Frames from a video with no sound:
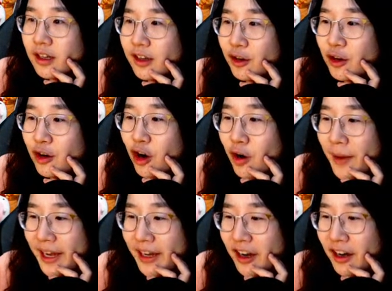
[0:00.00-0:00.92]
Oh my
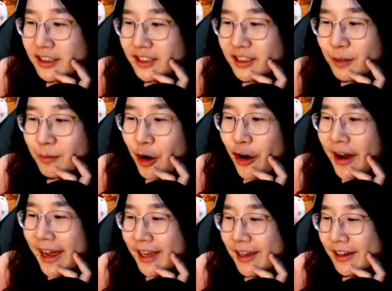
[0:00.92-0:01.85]
god, the more
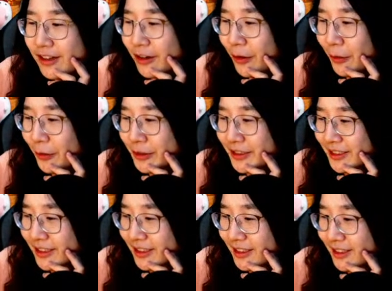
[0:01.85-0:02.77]
I code.
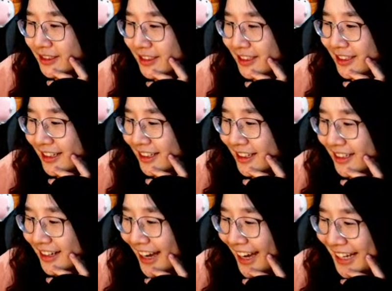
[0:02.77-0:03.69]

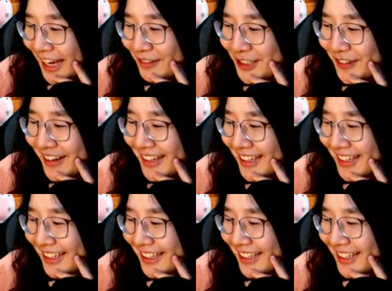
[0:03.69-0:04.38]
Game screen is